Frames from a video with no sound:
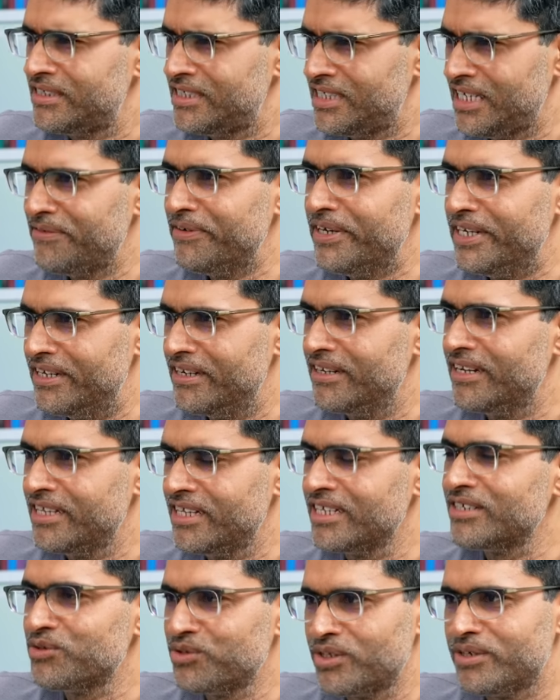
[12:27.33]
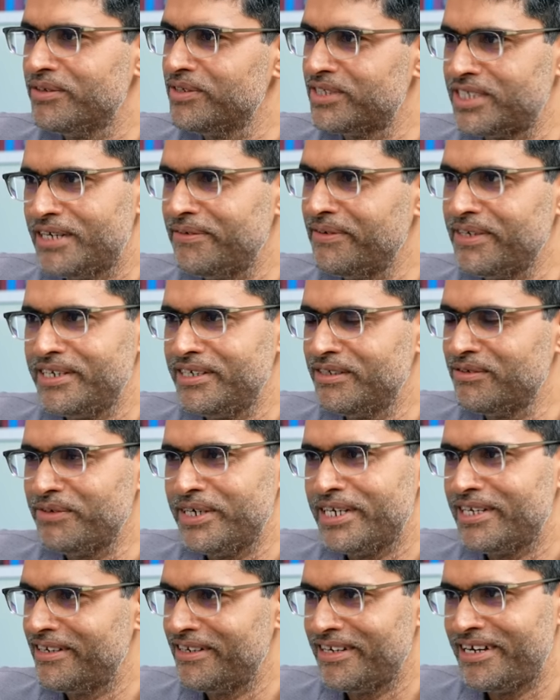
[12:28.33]
Seven, seven, 2007 right. is when
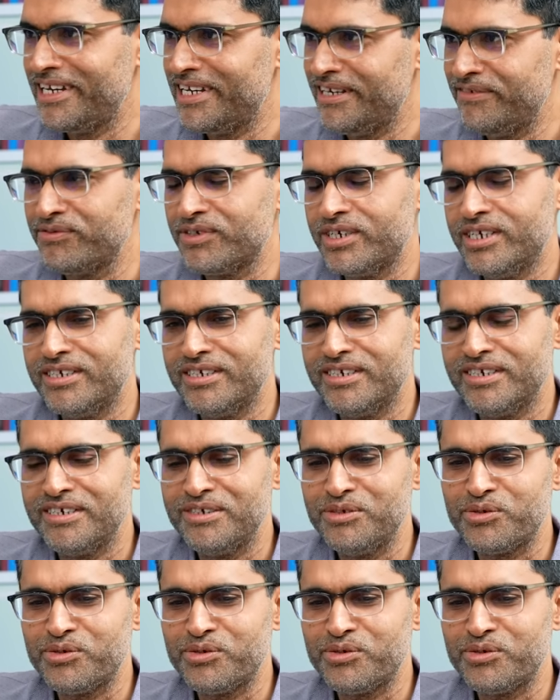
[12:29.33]
That's right. I left. That's right.